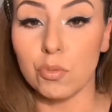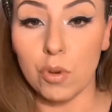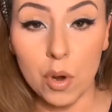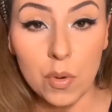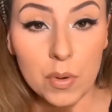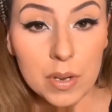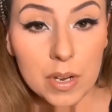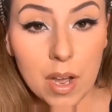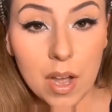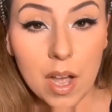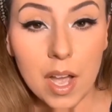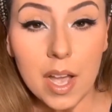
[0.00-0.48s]

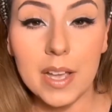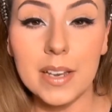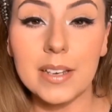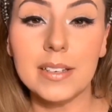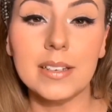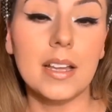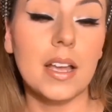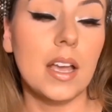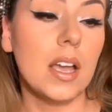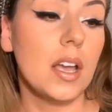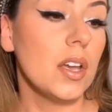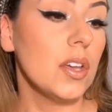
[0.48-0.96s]
throw it
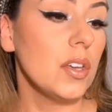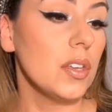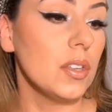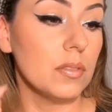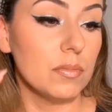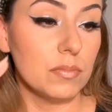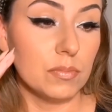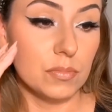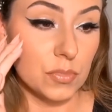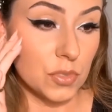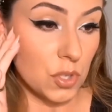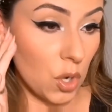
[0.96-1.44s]
on.
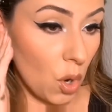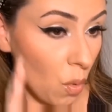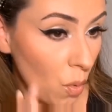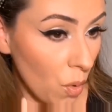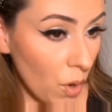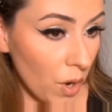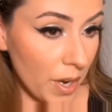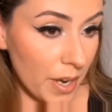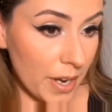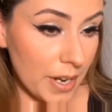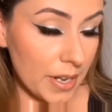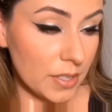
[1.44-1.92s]
Don't
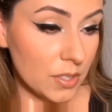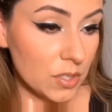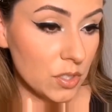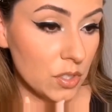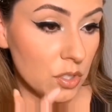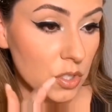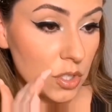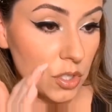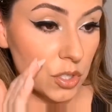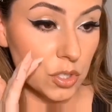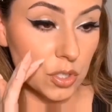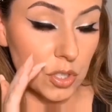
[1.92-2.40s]
worry.
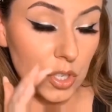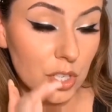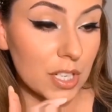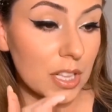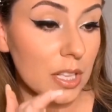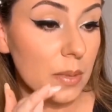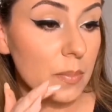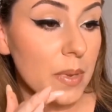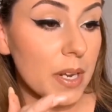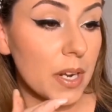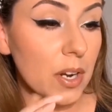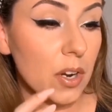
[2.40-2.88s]
Just look
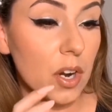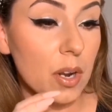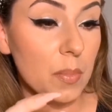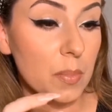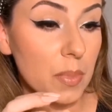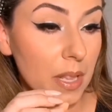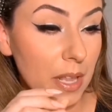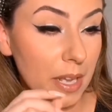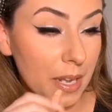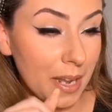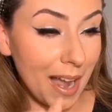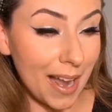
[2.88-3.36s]
in the mirror
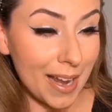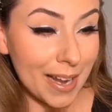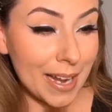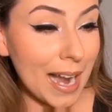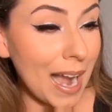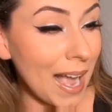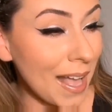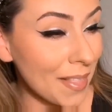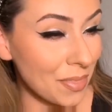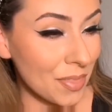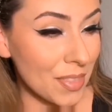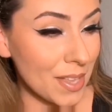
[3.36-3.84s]
and be like, I
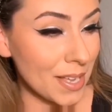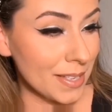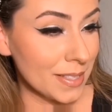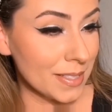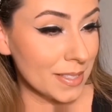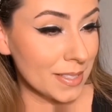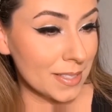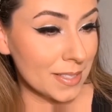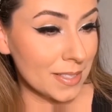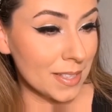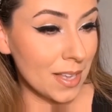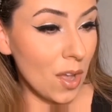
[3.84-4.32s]
got
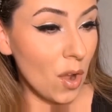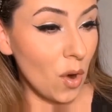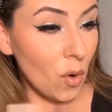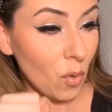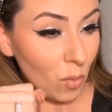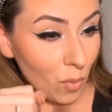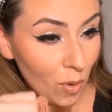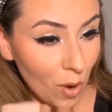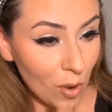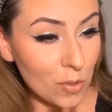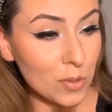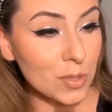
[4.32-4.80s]
this.
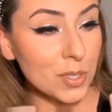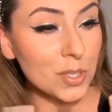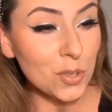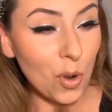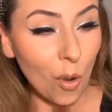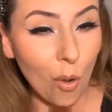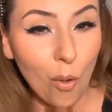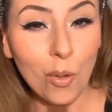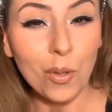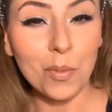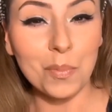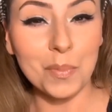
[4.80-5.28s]
Rose
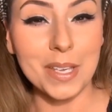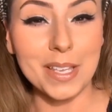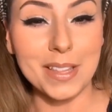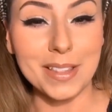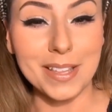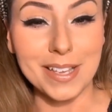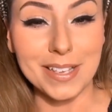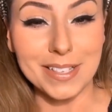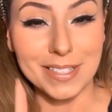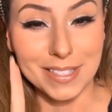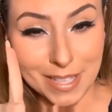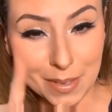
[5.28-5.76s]
told me
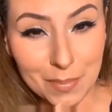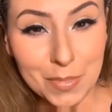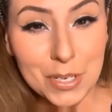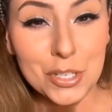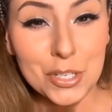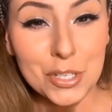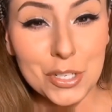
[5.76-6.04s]
this. Let me